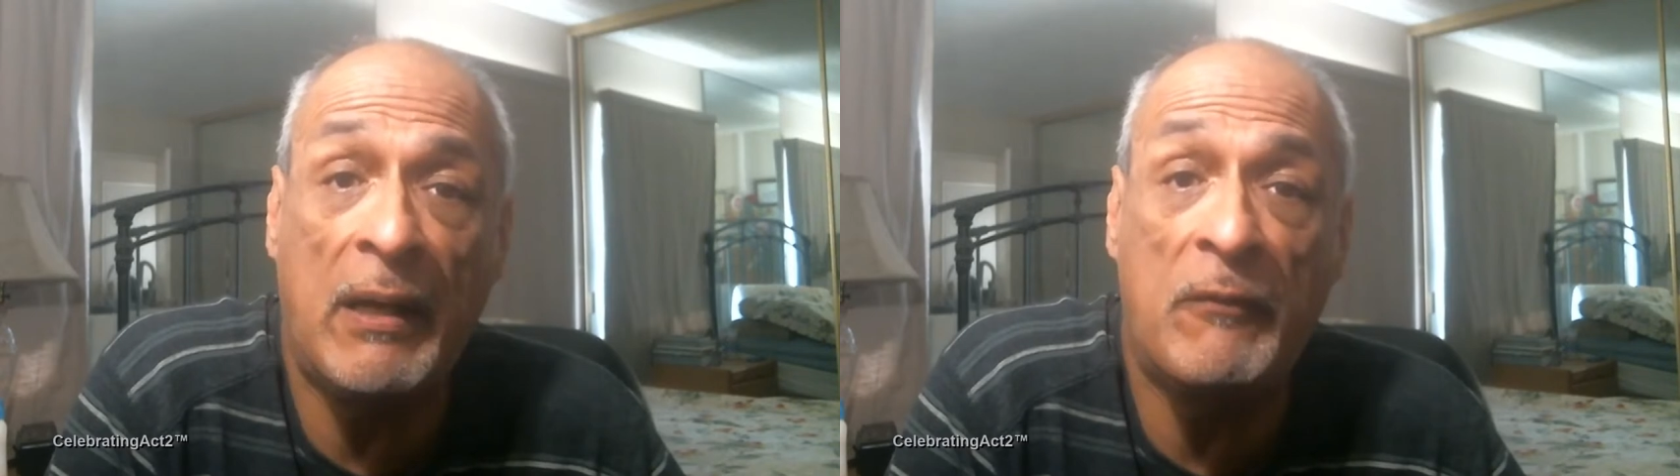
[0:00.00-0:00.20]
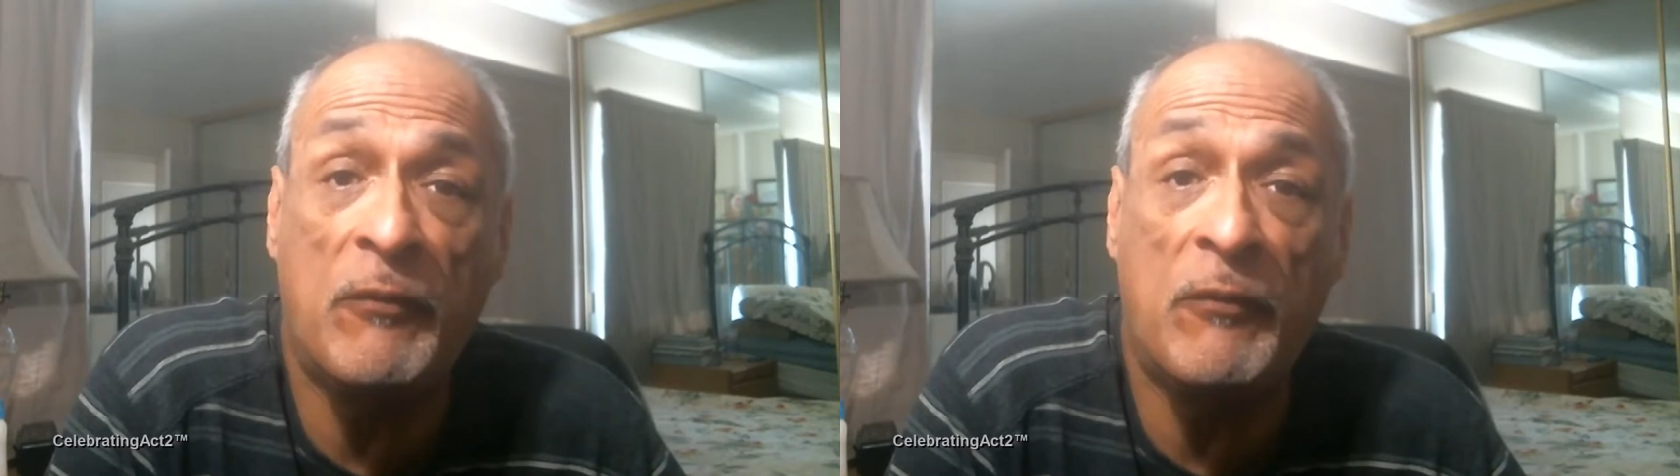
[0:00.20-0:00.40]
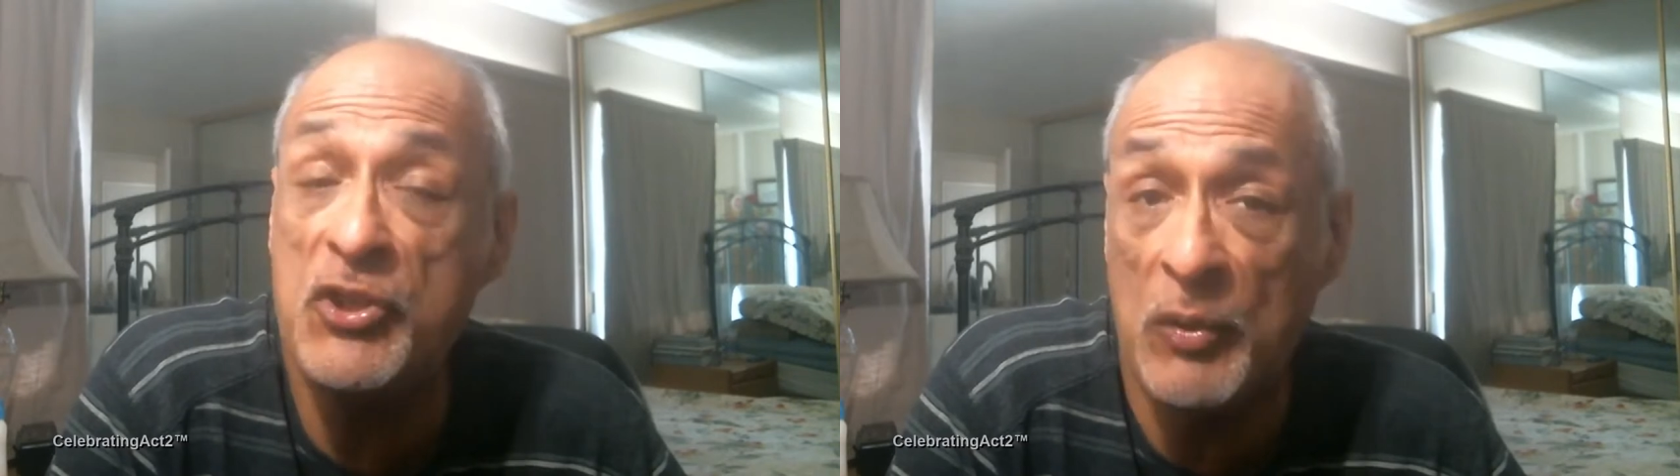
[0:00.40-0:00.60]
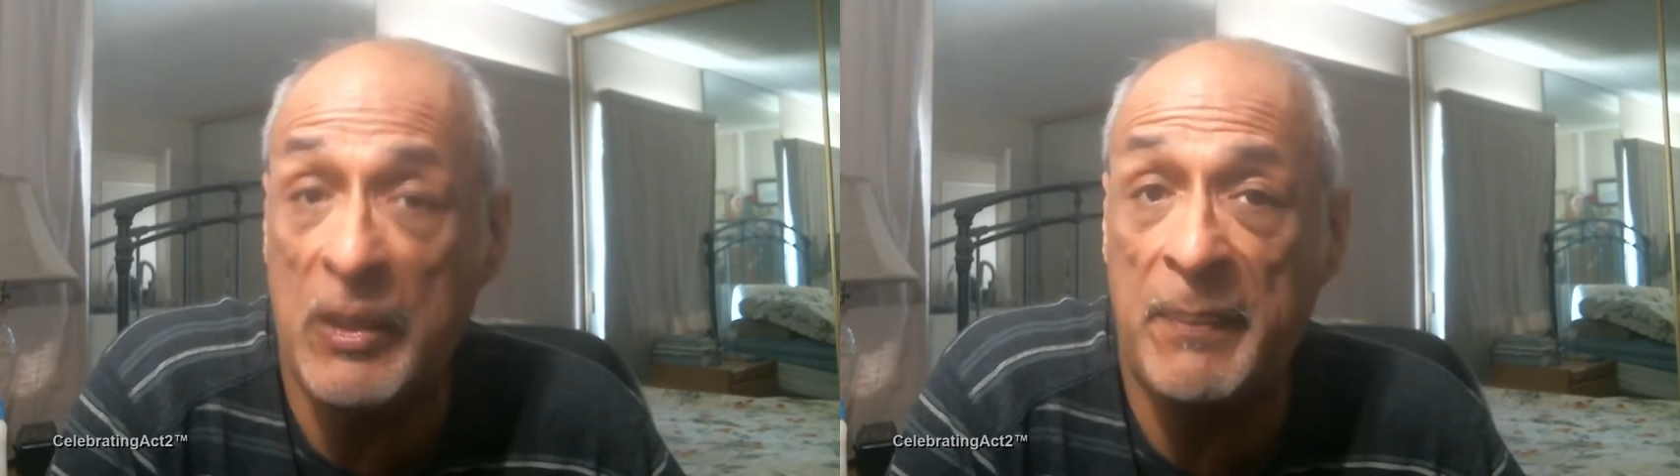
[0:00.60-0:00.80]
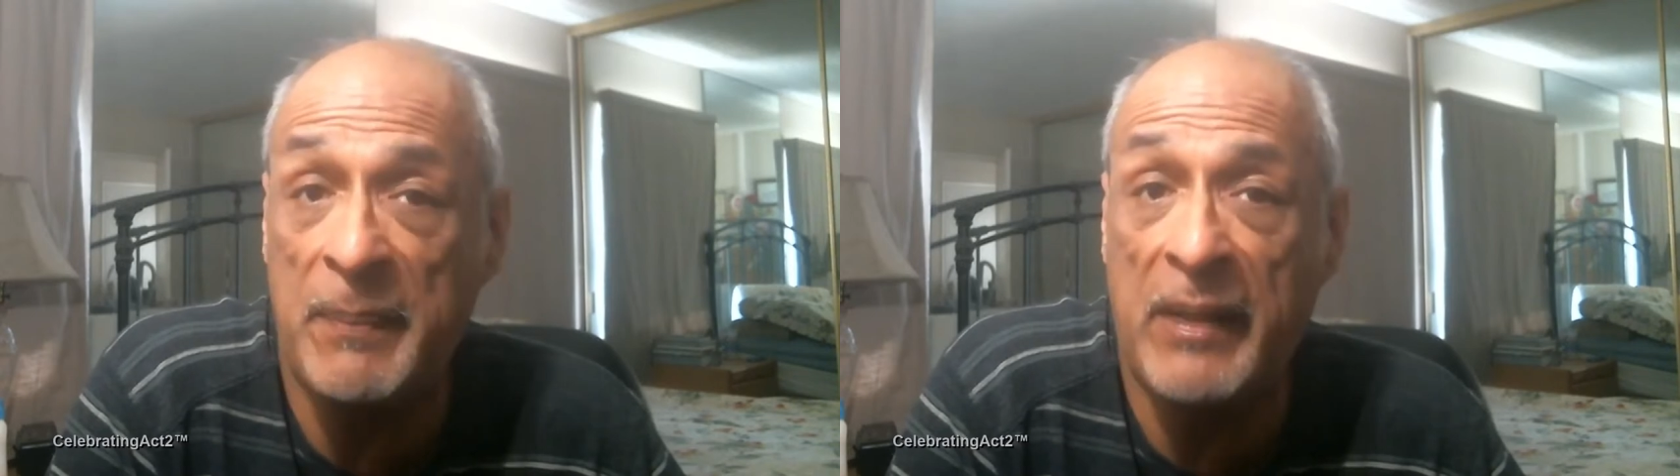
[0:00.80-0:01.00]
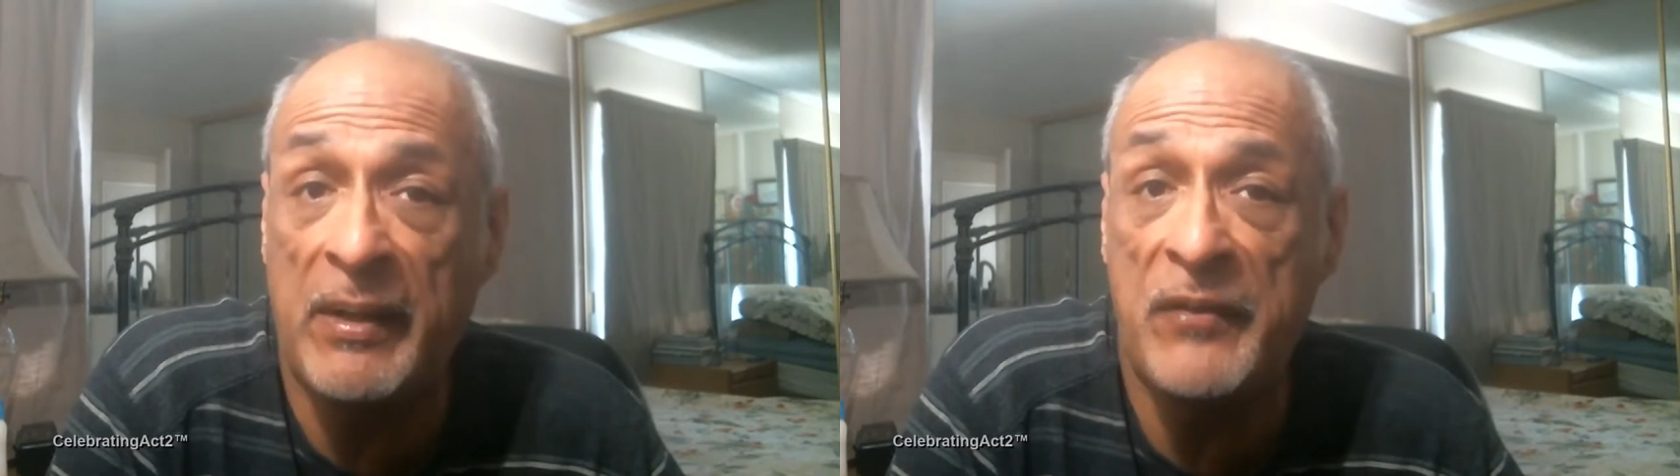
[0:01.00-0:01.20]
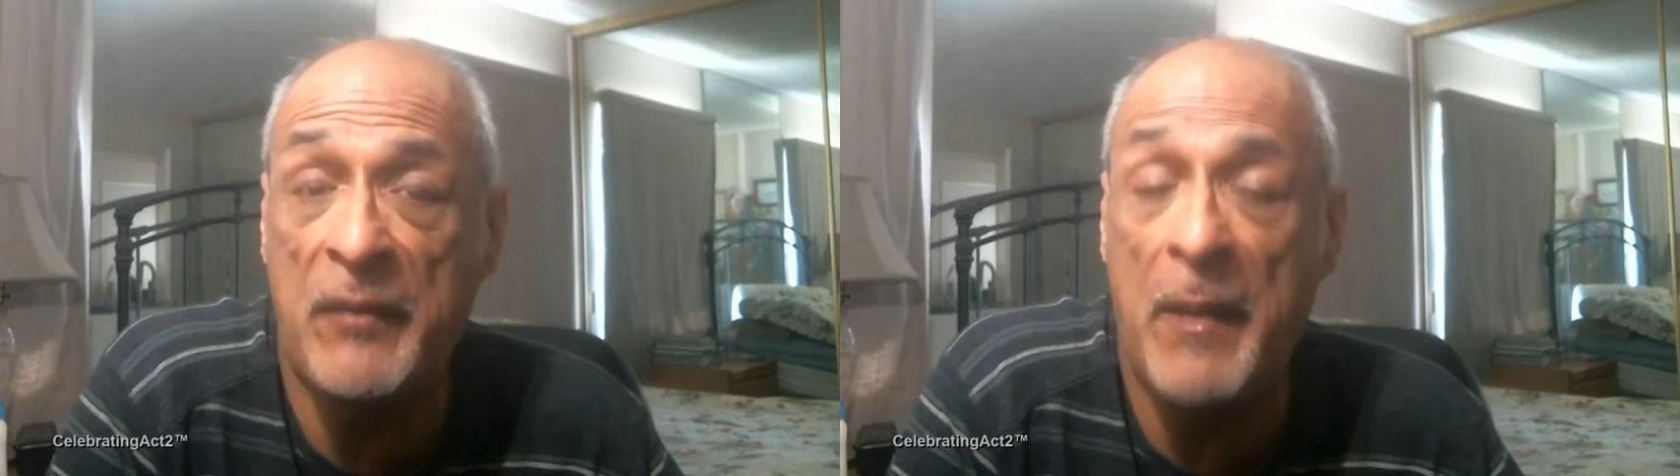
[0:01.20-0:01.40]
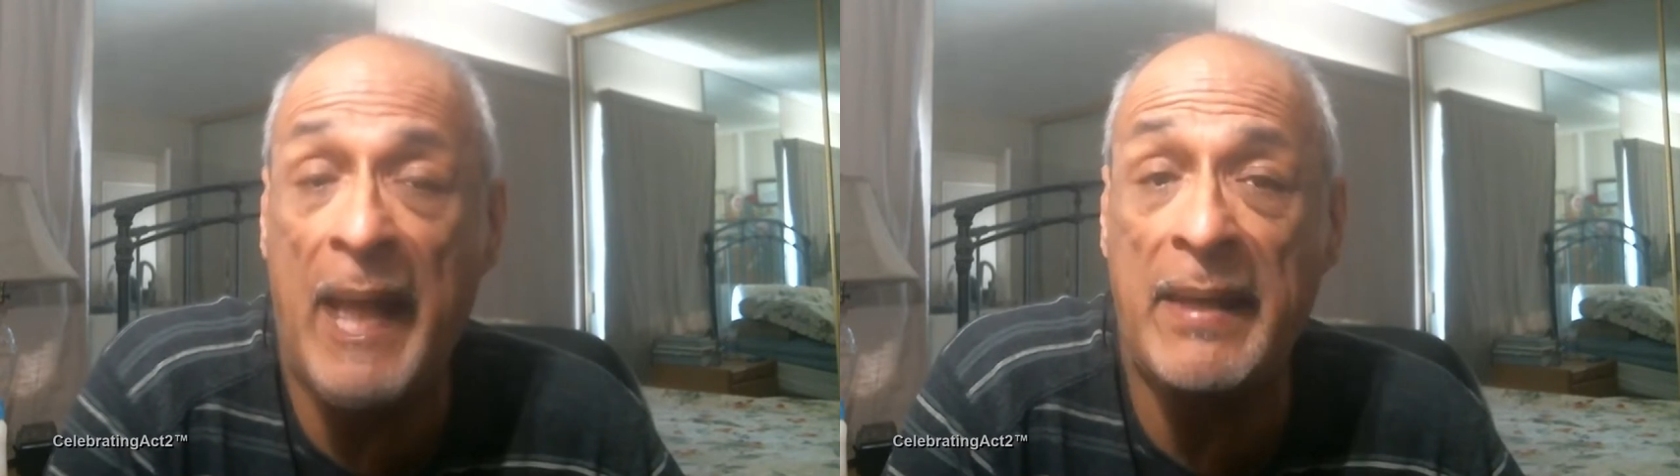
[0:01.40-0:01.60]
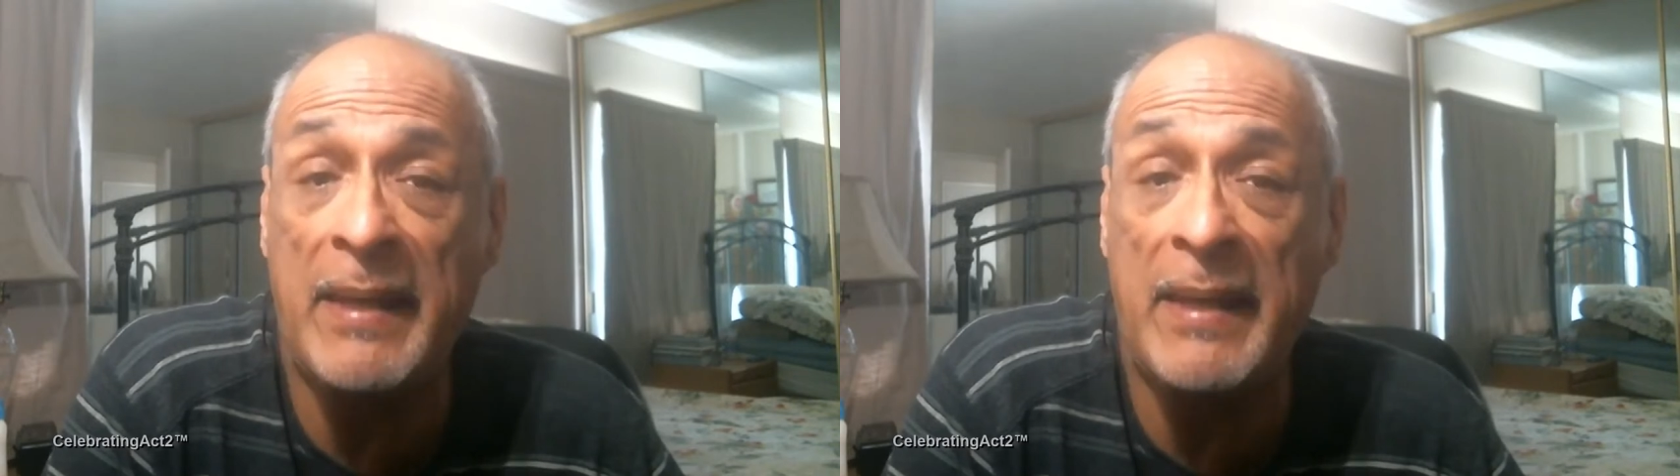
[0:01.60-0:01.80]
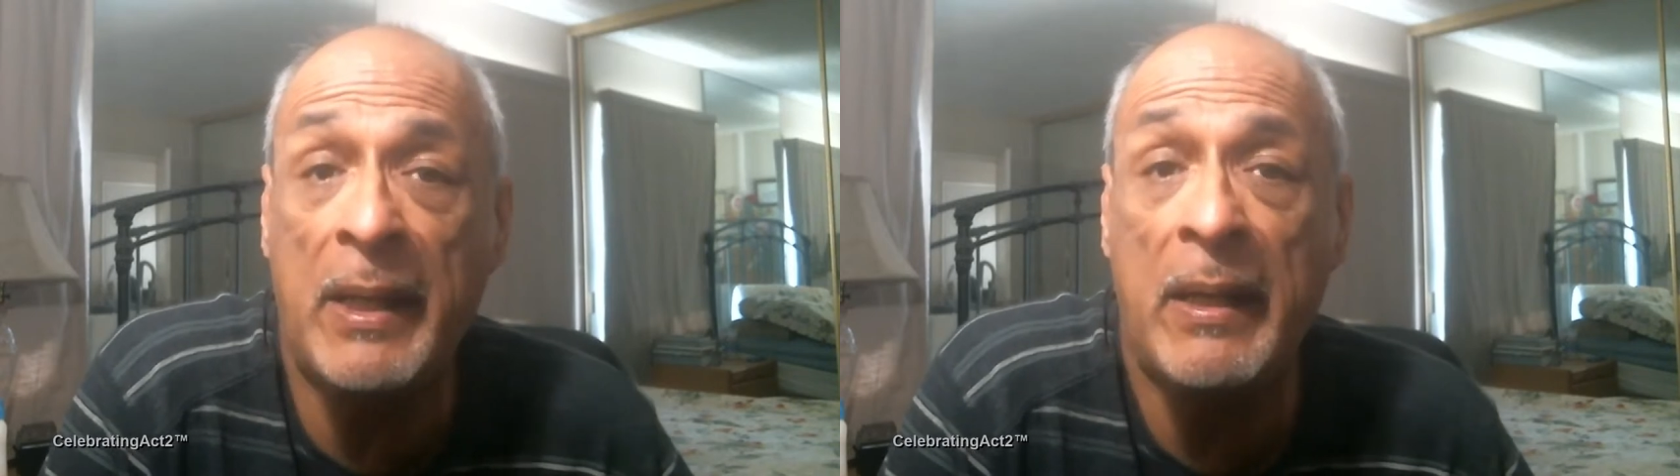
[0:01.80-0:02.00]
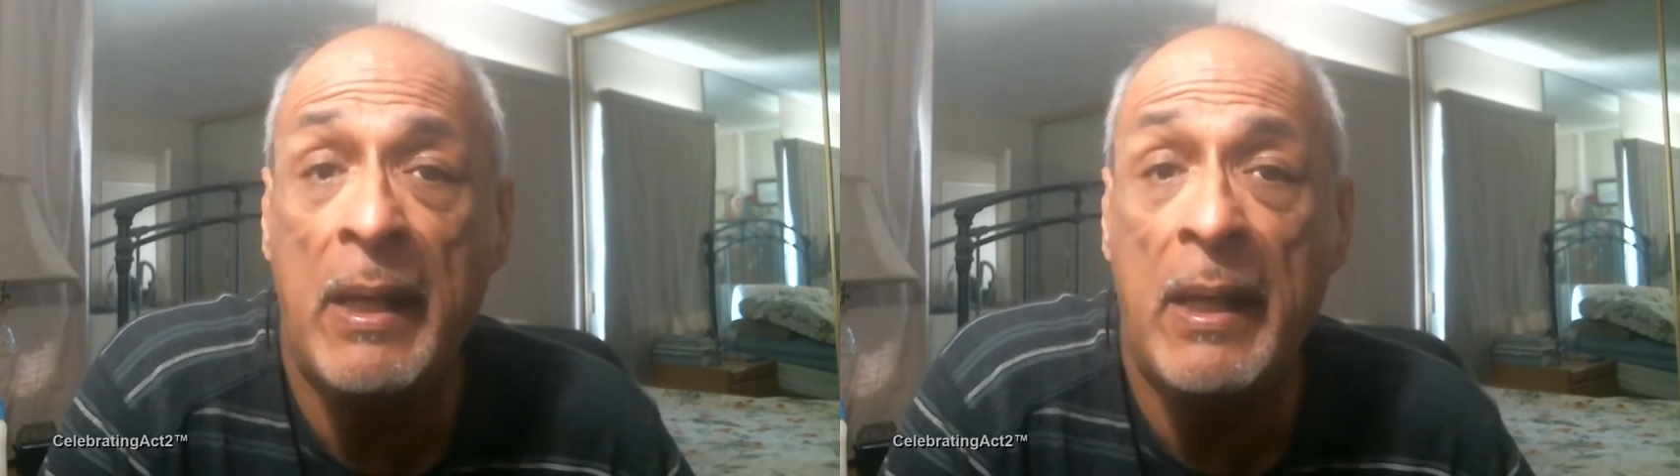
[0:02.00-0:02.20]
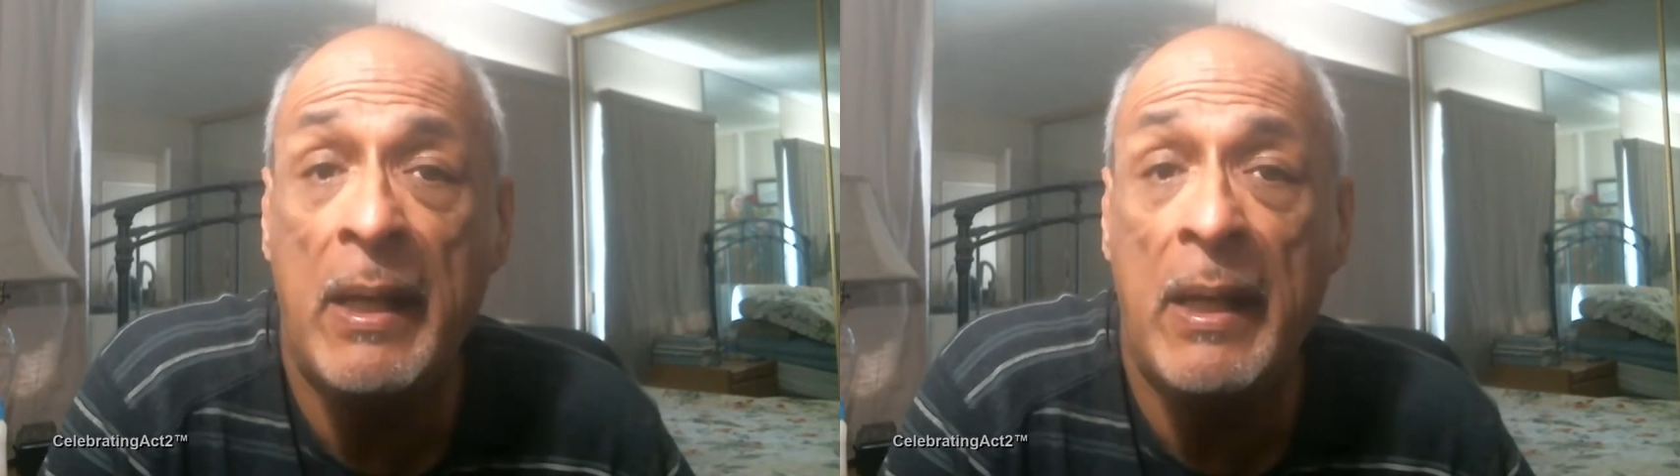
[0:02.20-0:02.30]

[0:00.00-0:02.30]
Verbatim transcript: virtually because of the pandemic.